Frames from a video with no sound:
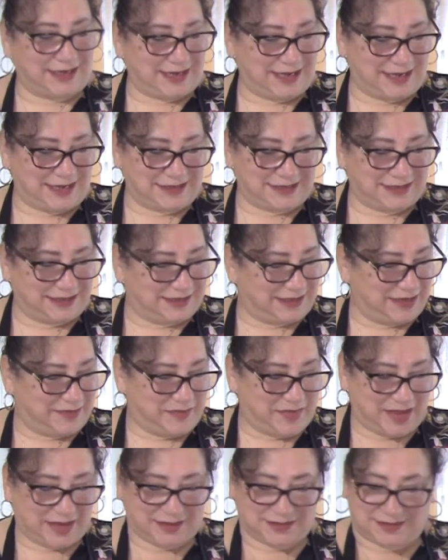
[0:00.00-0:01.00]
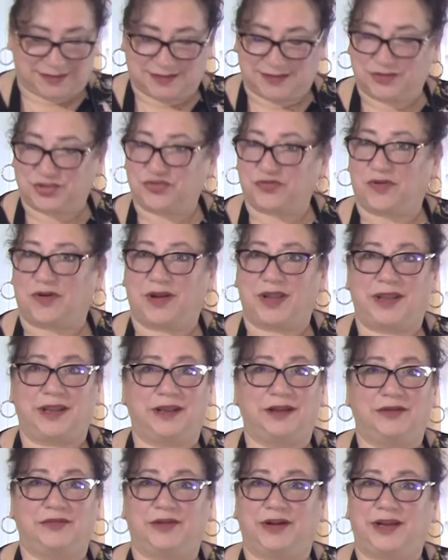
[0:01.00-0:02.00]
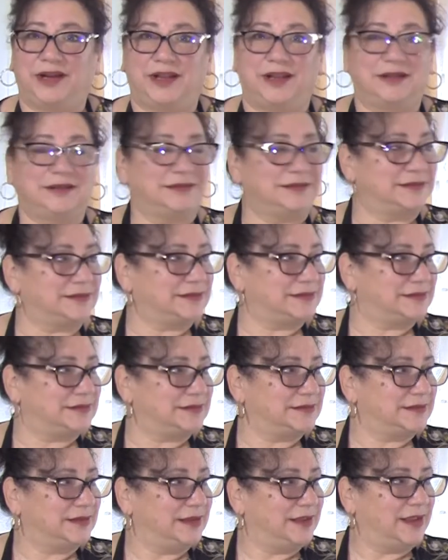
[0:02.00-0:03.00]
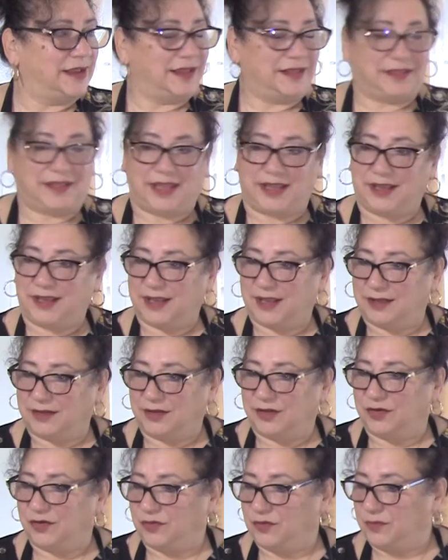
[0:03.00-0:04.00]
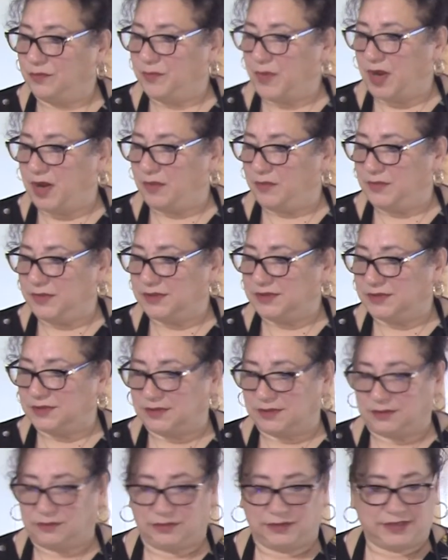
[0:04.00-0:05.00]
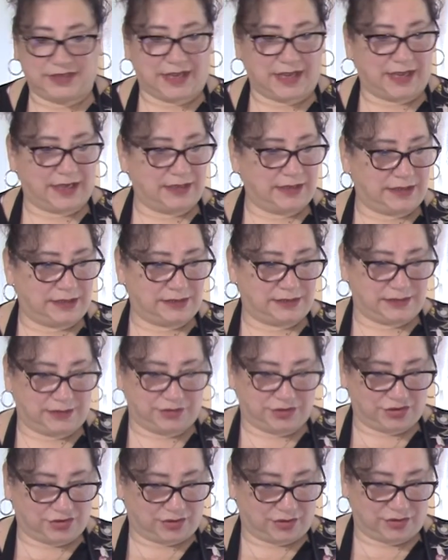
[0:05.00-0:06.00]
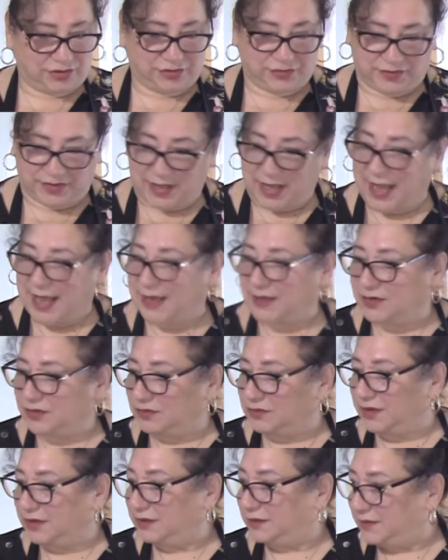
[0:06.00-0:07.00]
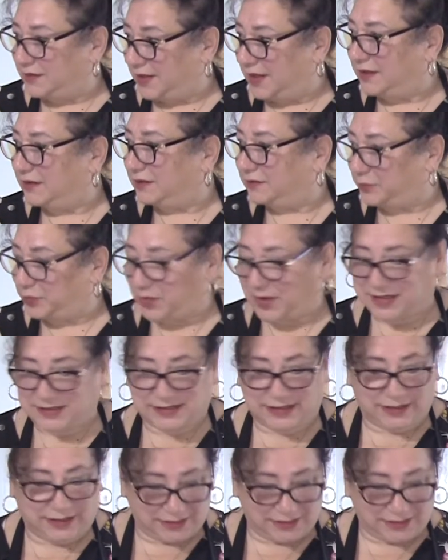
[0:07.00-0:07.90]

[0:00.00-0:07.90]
easily mix the dry ingredients. They can, mom or dad is in charge, or the adult present